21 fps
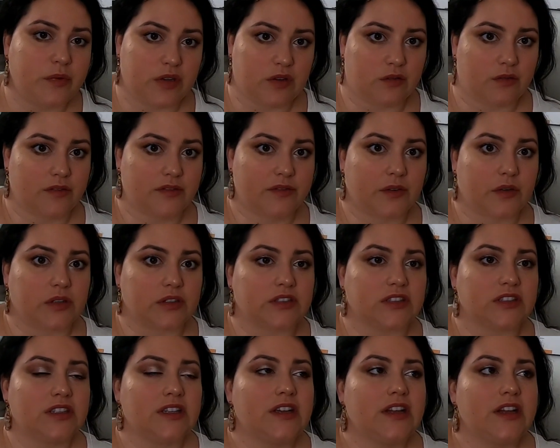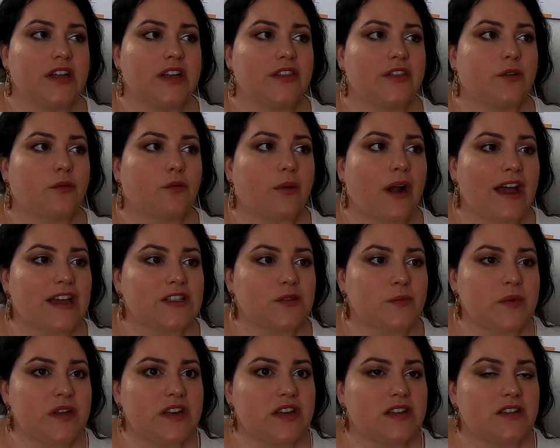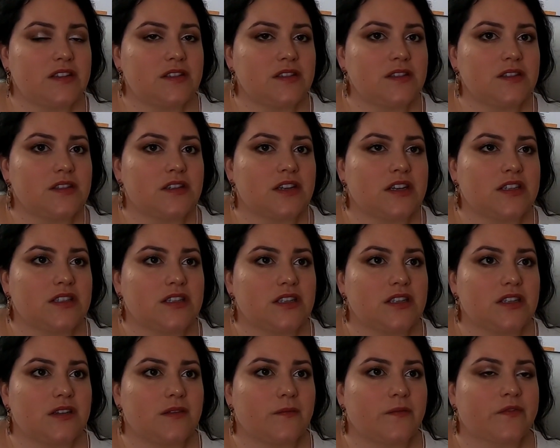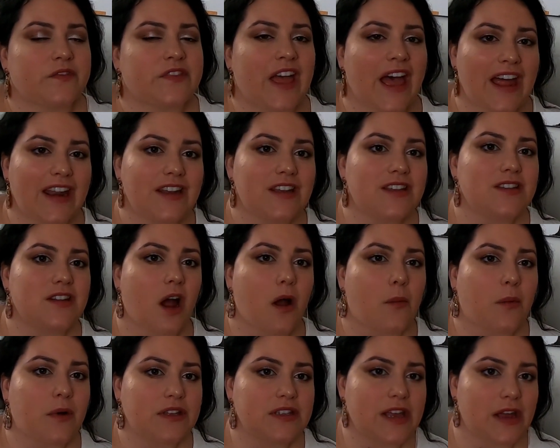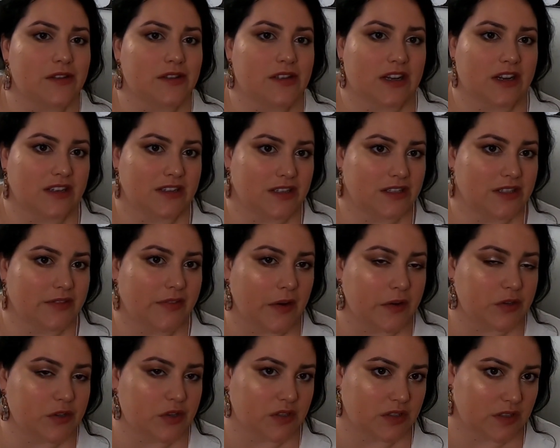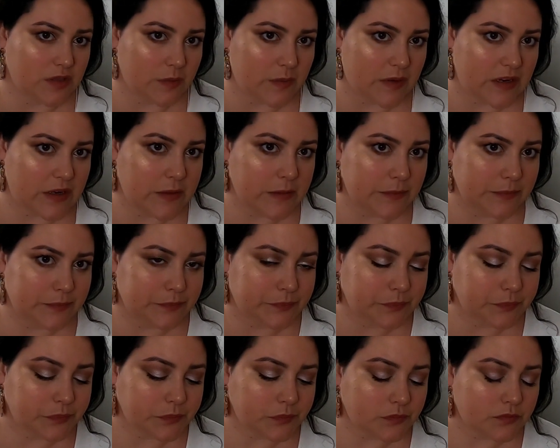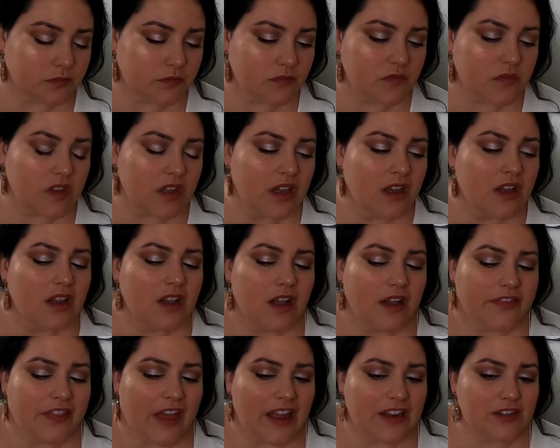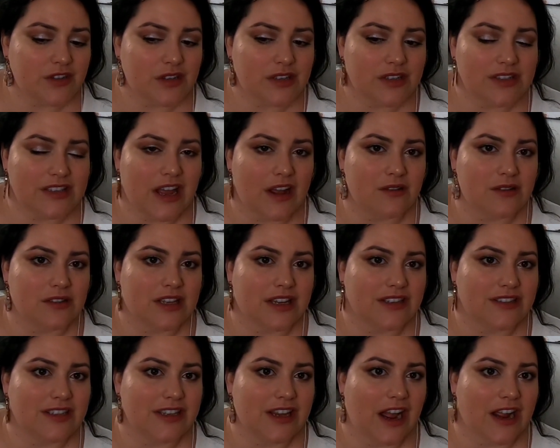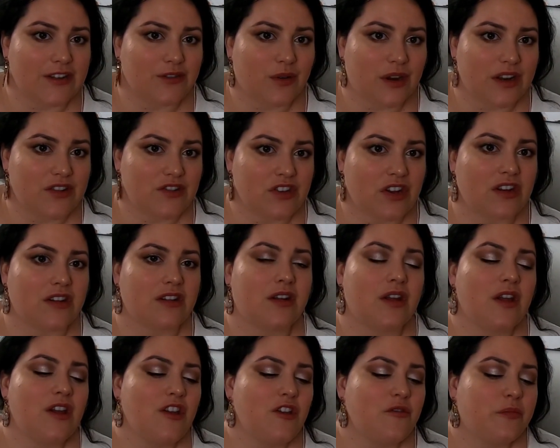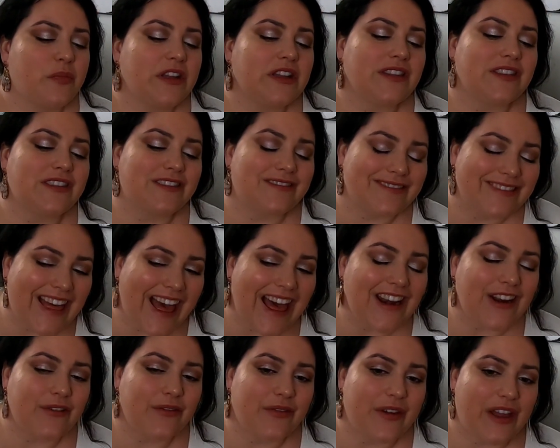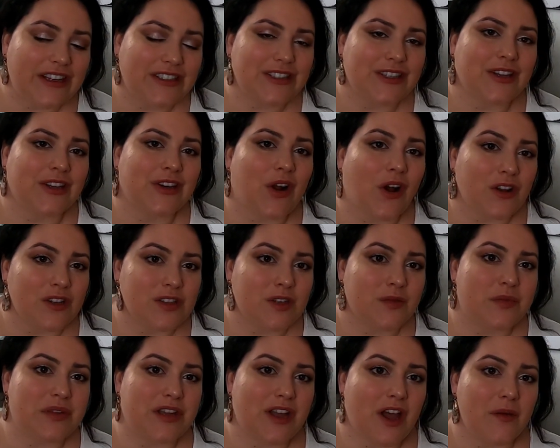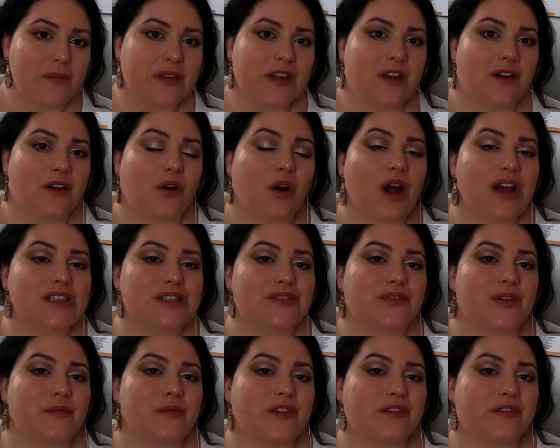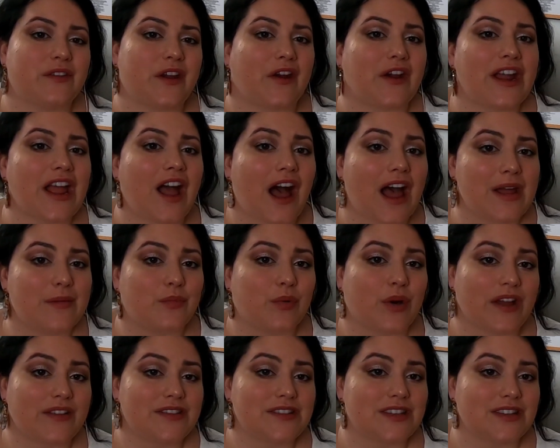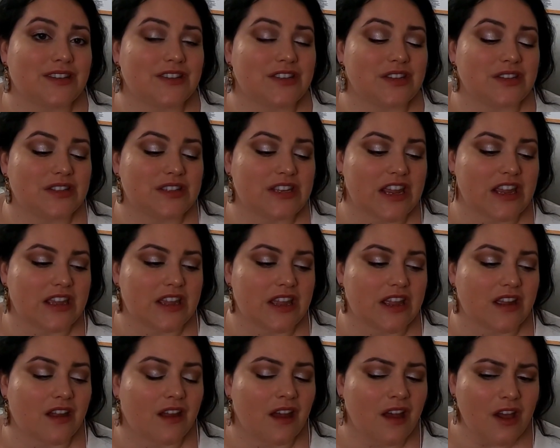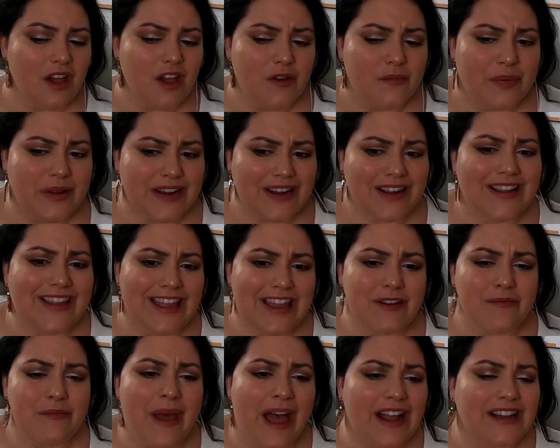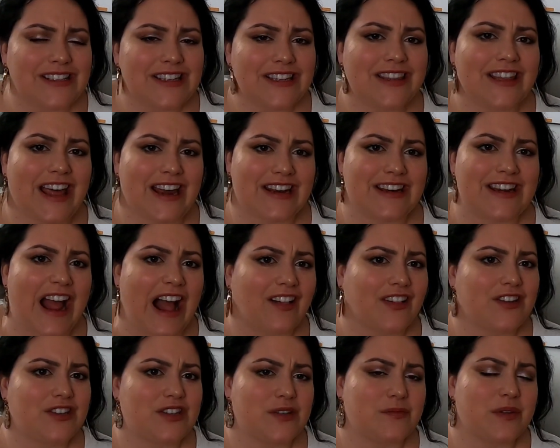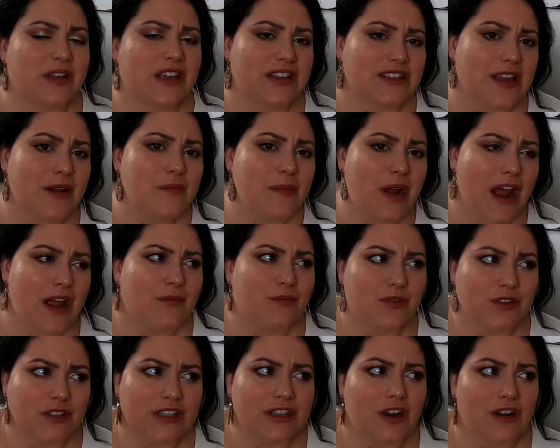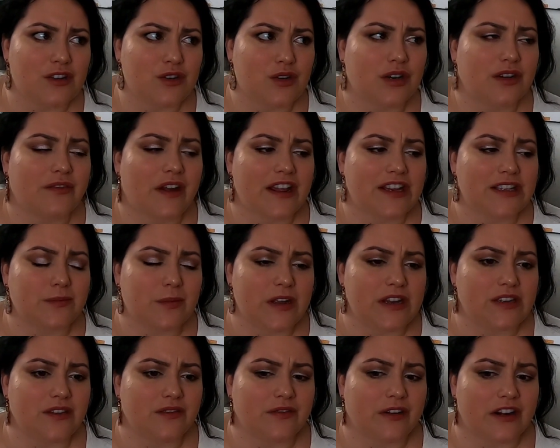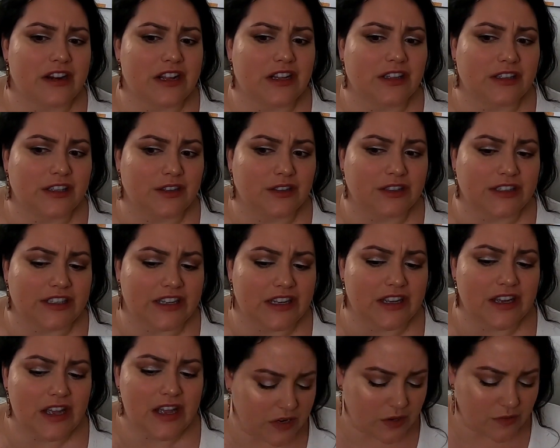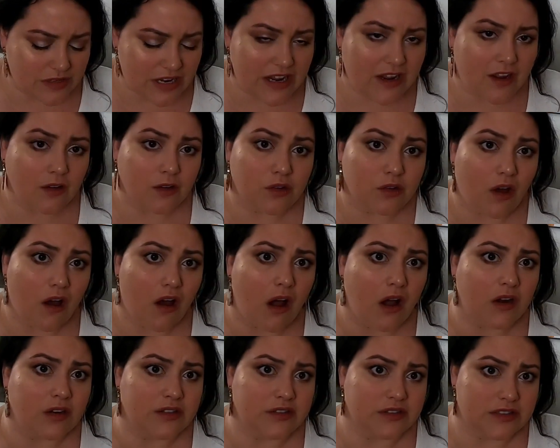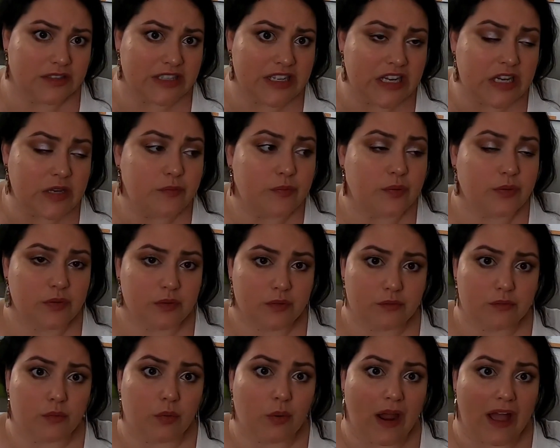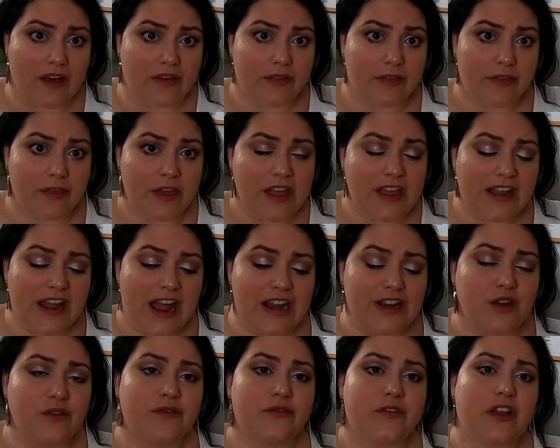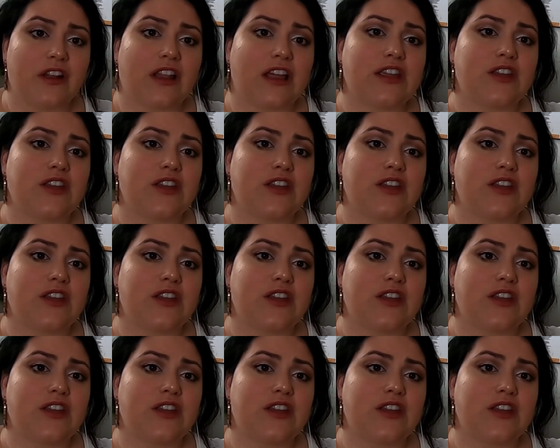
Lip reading: beautiful. The raspiness, that is not what sounds like a dysfunction to me. That just sounds like dehydration. But that effect could also be coming across from the very high breaths that she's taking. But again, back to that analogy, because I'm really not sure if I explained it very clearly. When you take a long, deep breath and you feel